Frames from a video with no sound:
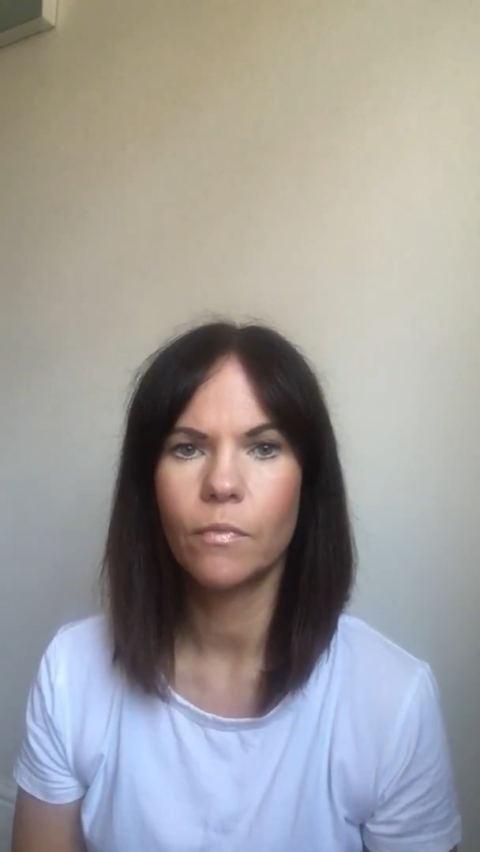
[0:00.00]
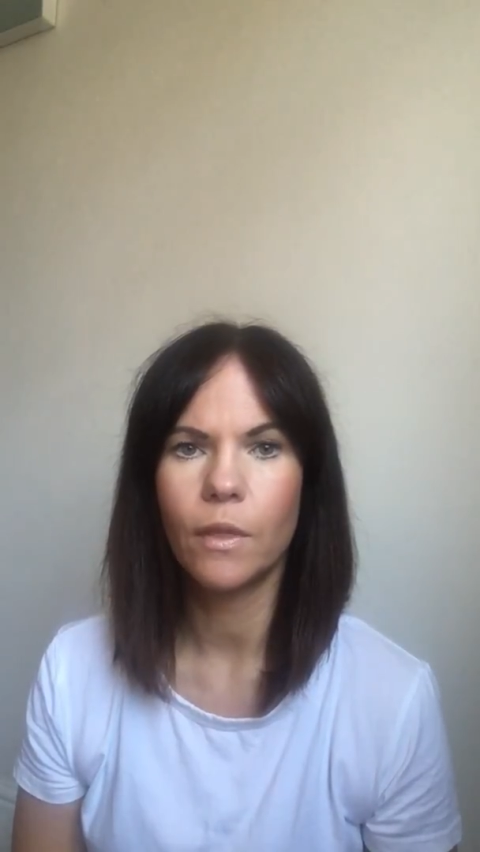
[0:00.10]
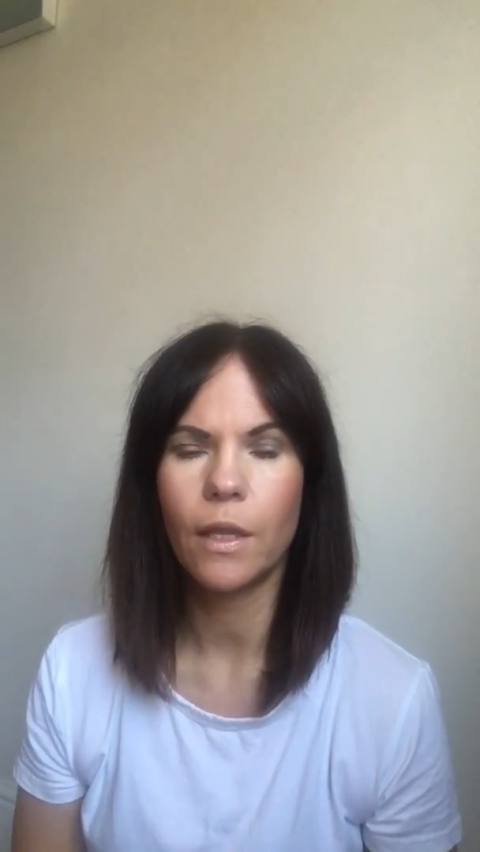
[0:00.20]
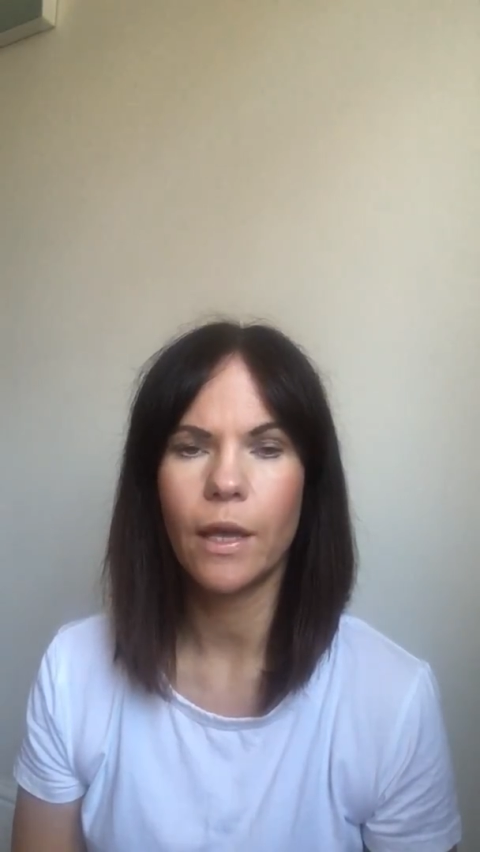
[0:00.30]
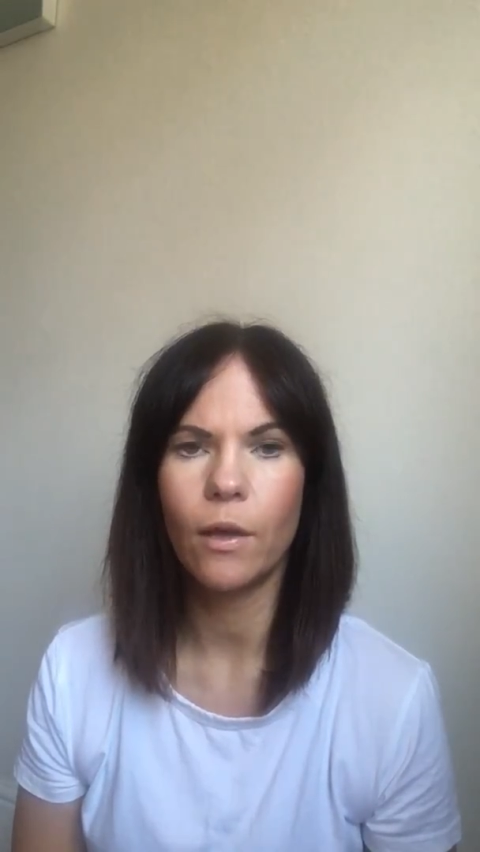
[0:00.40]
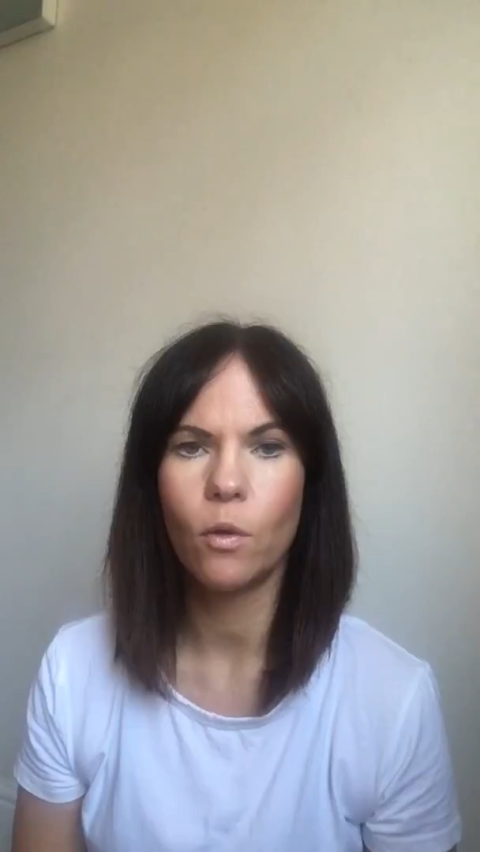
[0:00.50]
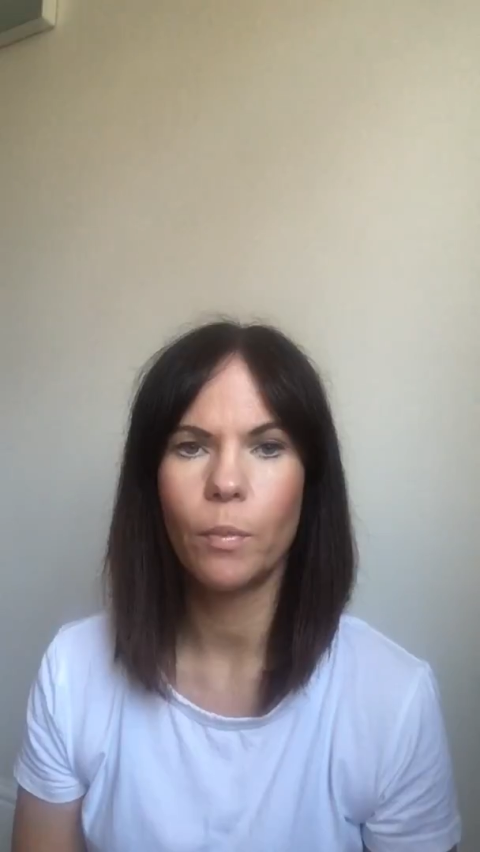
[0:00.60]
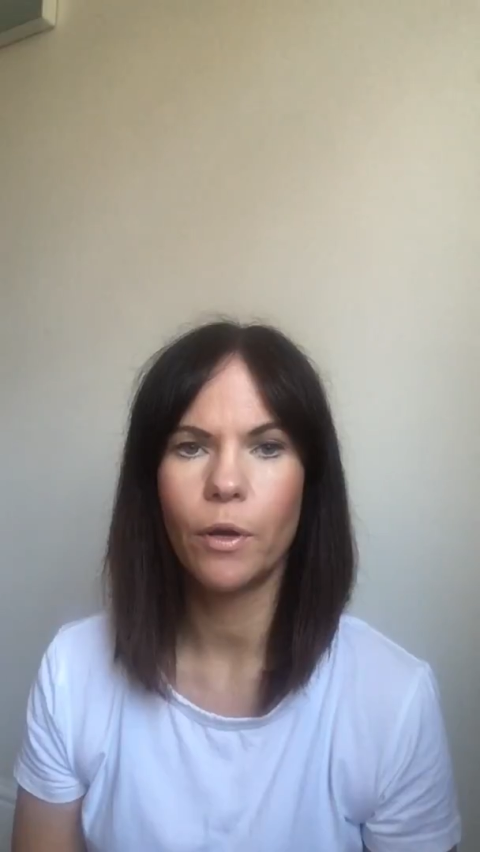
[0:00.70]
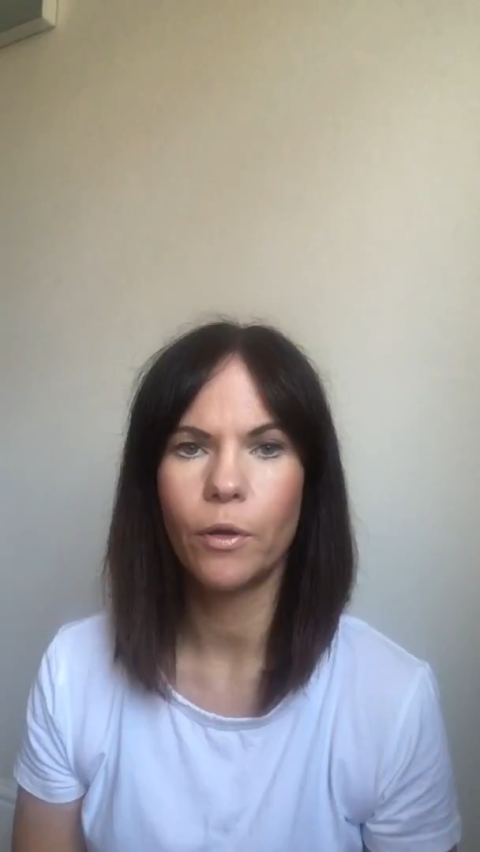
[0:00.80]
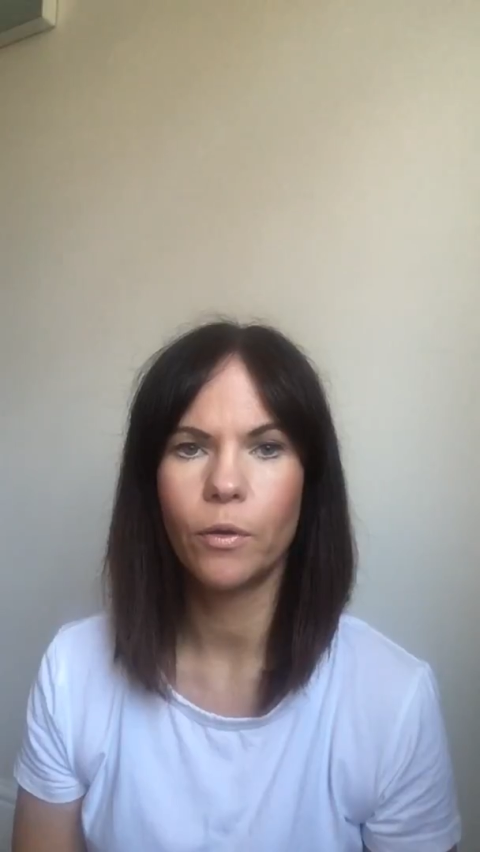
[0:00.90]
the
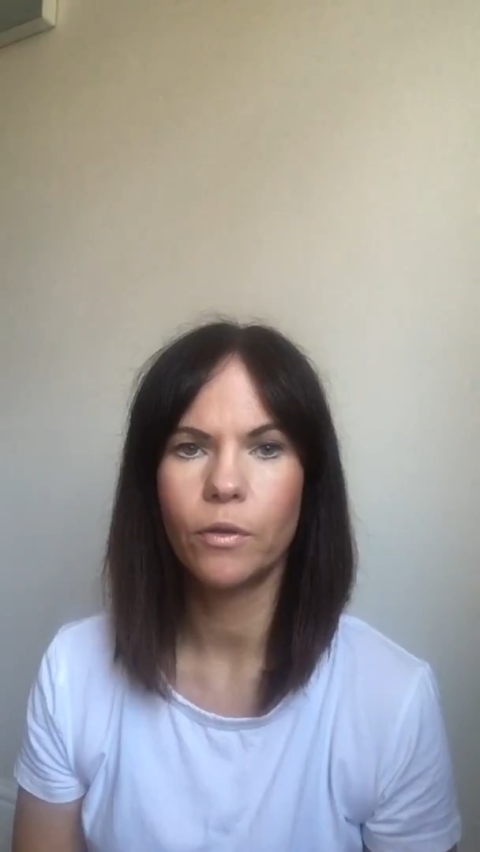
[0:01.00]
elbow,